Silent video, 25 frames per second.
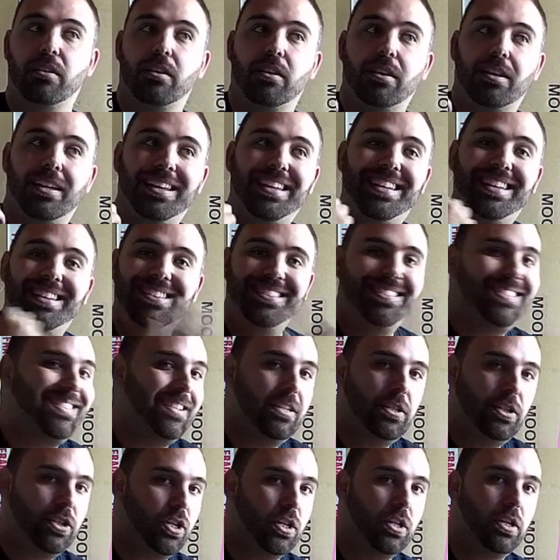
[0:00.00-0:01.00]
easy
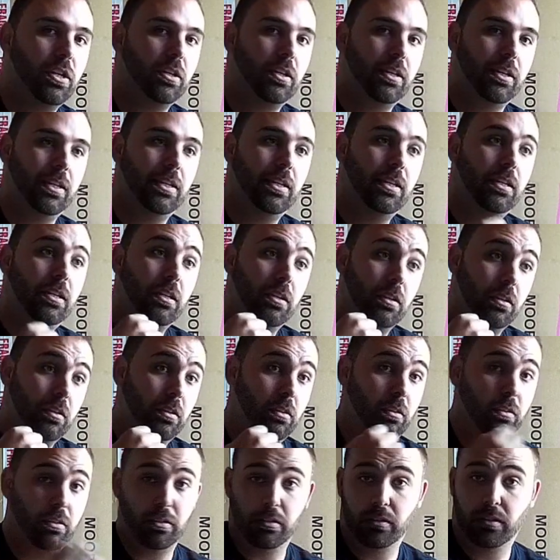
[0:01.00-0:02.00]
journey
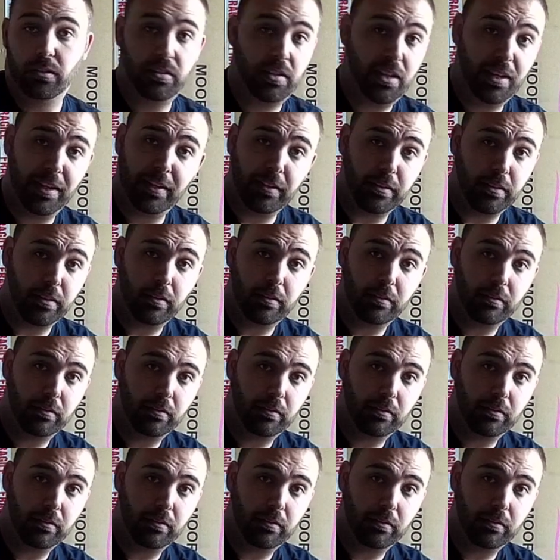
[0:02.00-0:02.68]
to the cylinder.